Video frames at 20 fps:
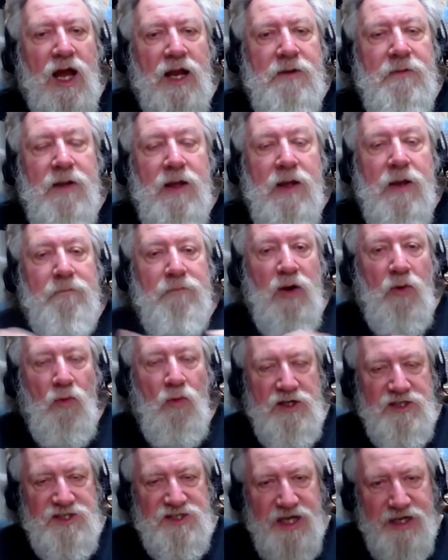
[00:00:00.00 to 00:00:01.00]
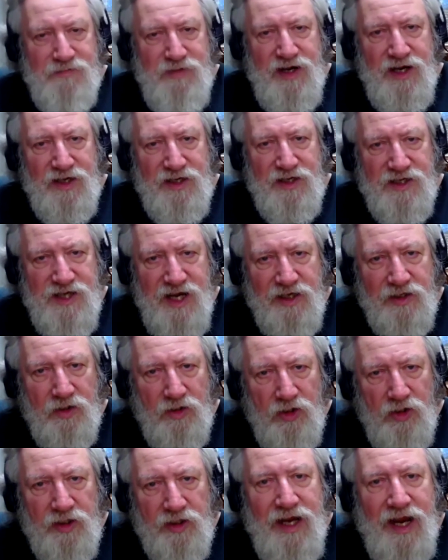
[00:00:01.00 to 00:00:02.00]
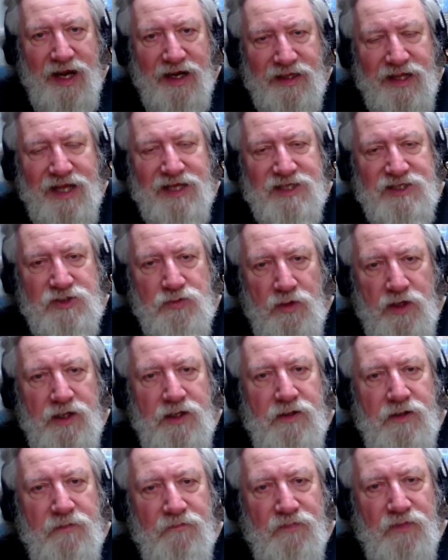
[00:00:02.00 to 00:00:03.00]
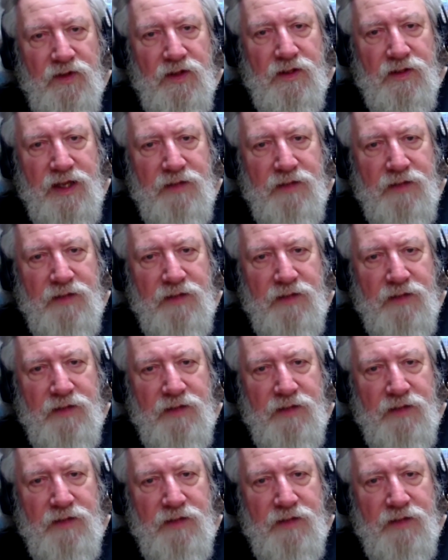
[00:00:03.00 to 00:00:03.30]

on but once they begin to take a look at it, that's when